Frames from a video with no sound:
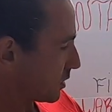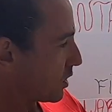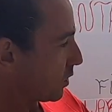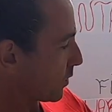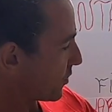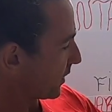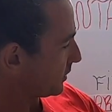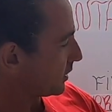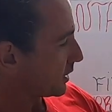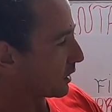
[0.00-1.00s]
within
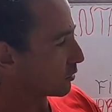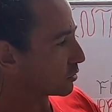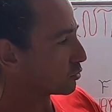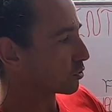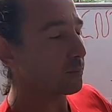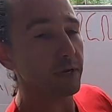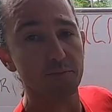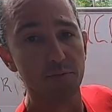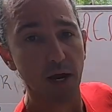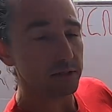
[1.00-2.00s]
syntropic
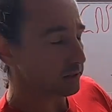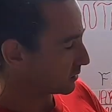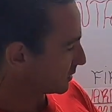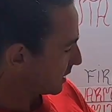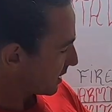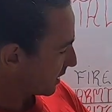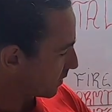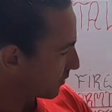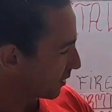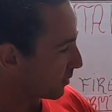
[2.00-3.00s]
practice, and
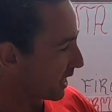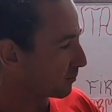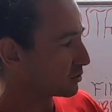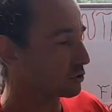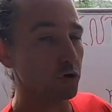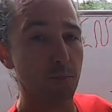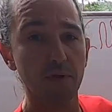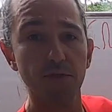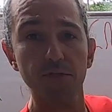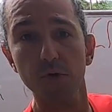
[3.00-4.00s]
within perhaps syntropic
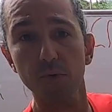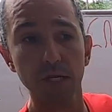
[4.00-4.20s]
theory.